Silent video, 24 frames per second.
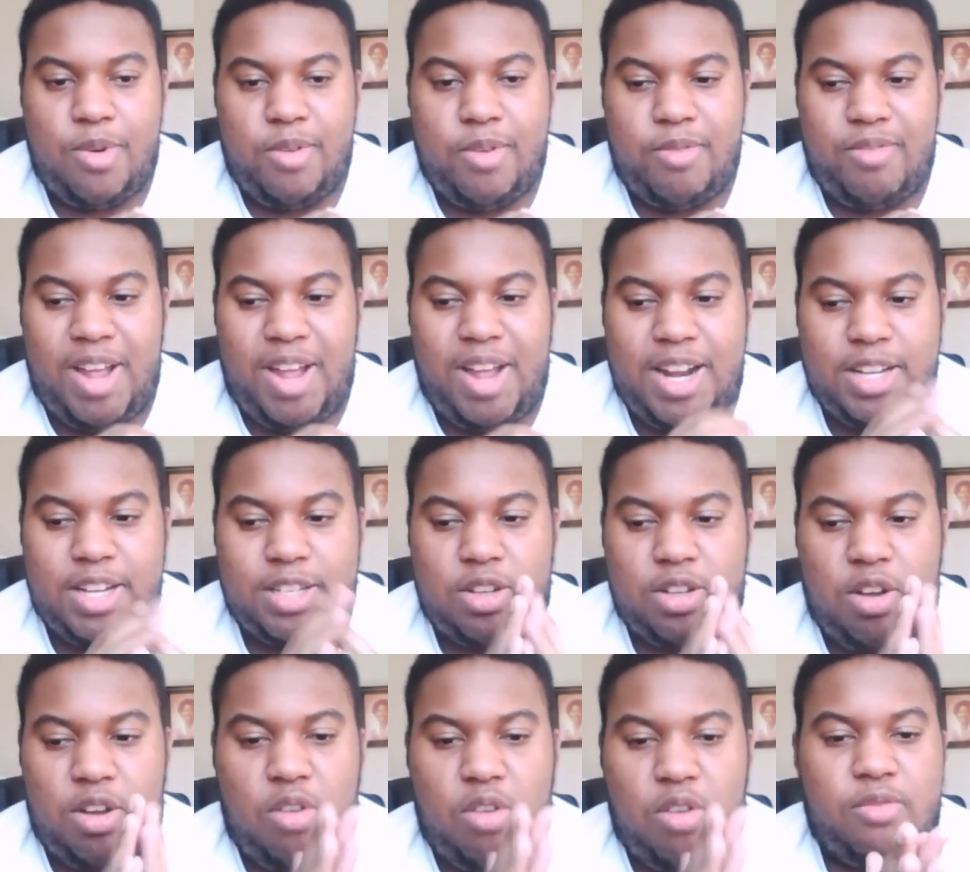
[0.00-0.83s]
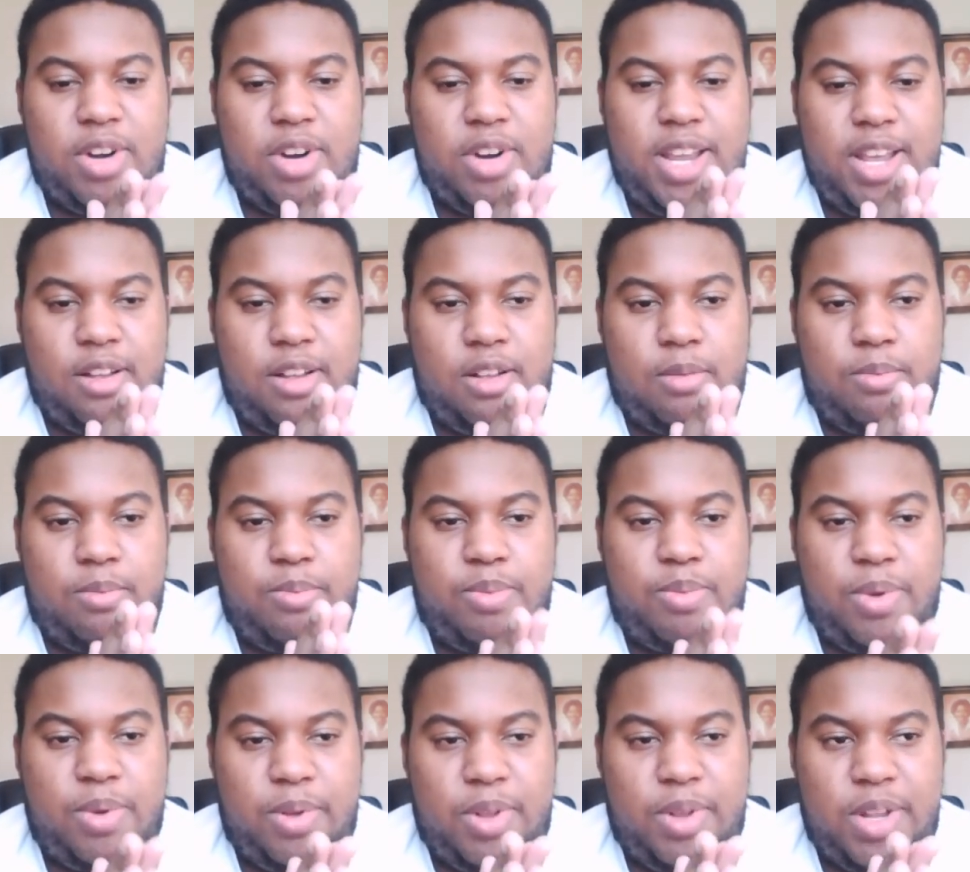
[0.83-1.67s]
That is overkill.
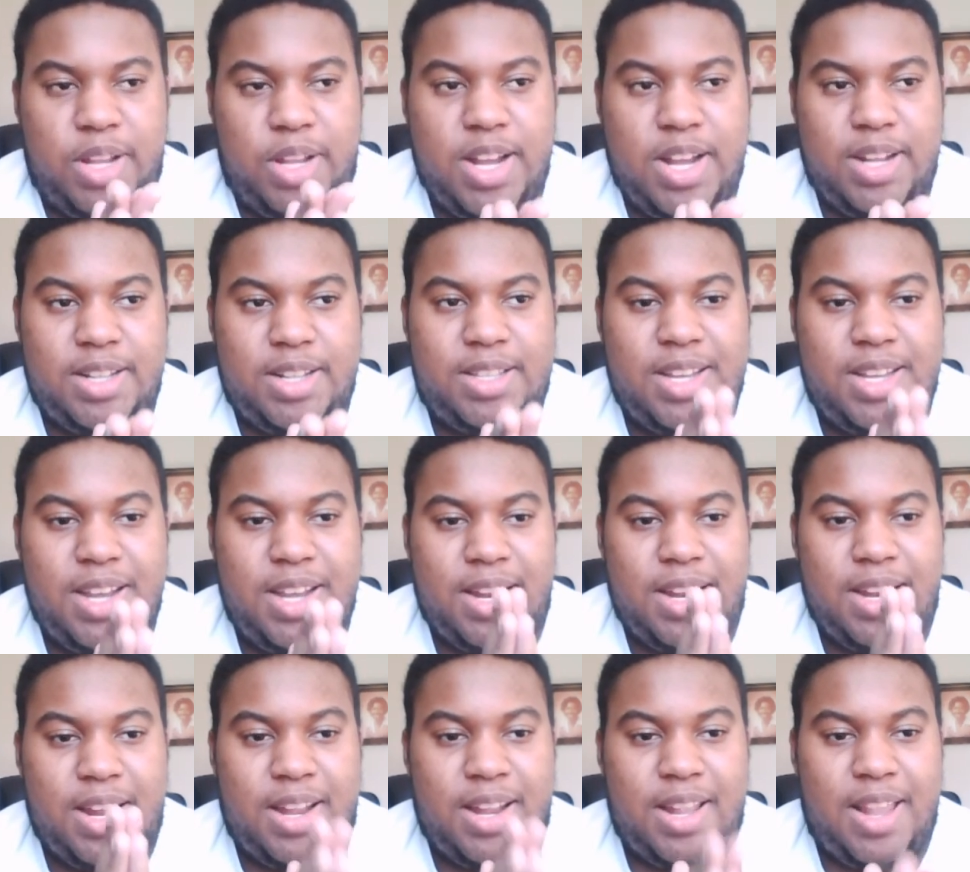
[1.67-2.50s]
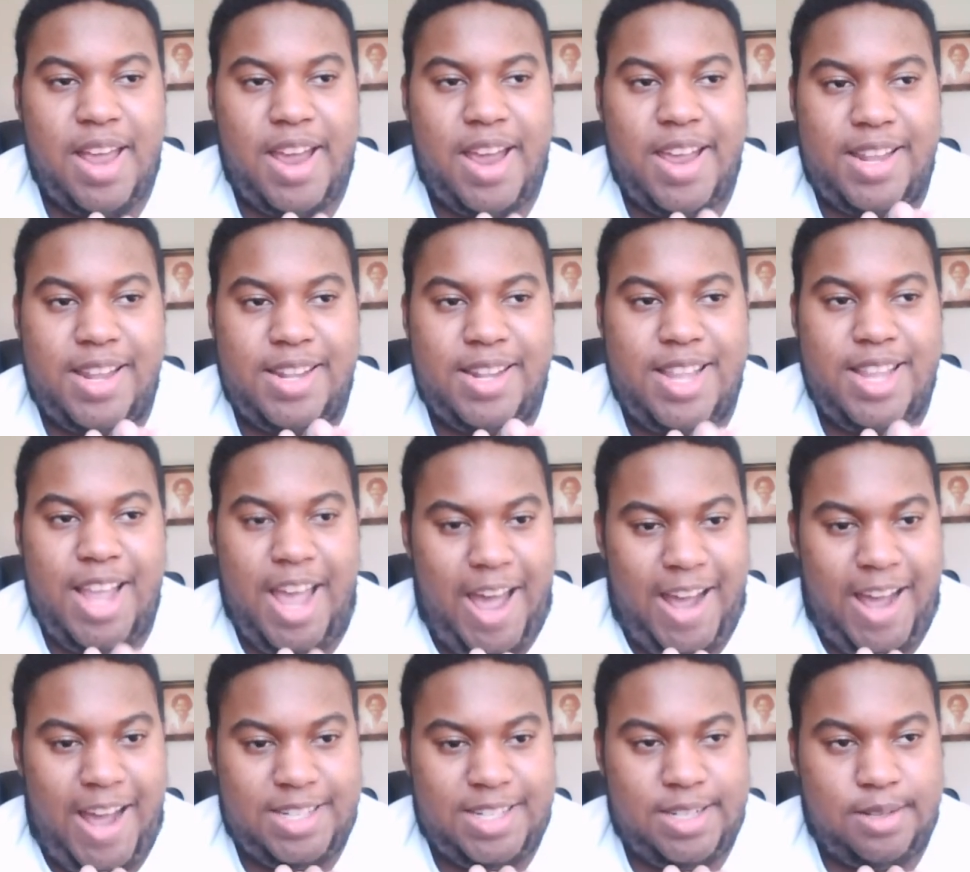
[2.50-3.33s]
Nothing like
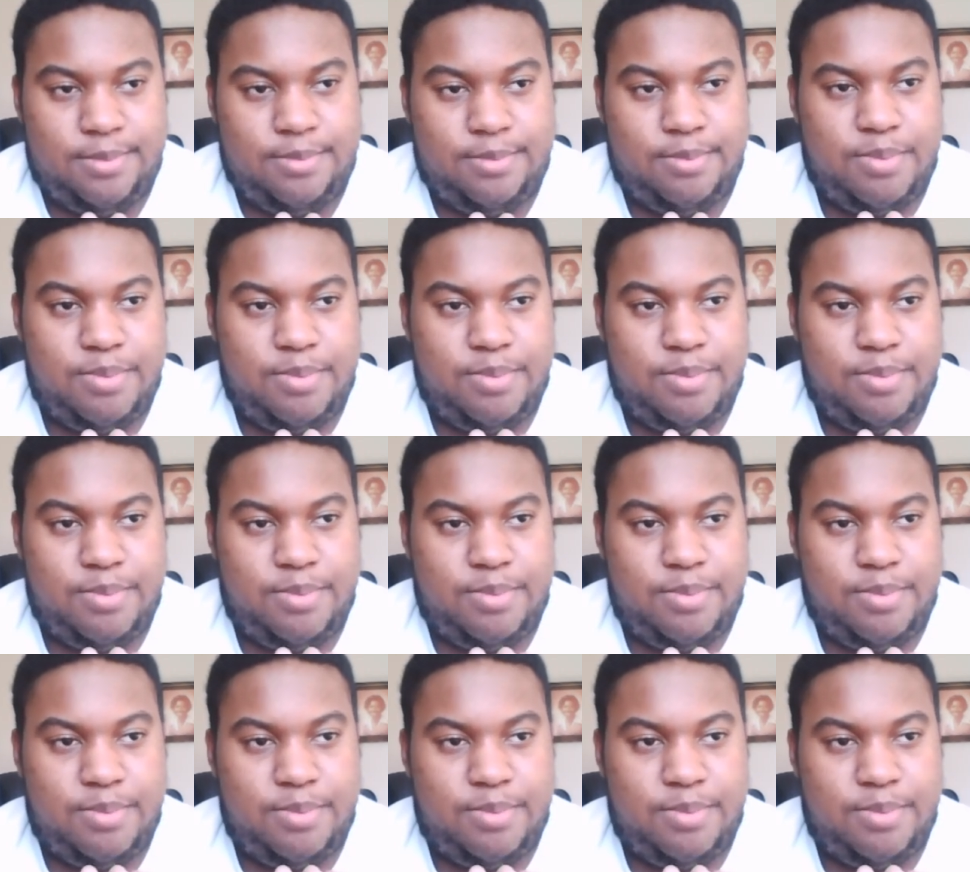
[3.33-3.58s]
that.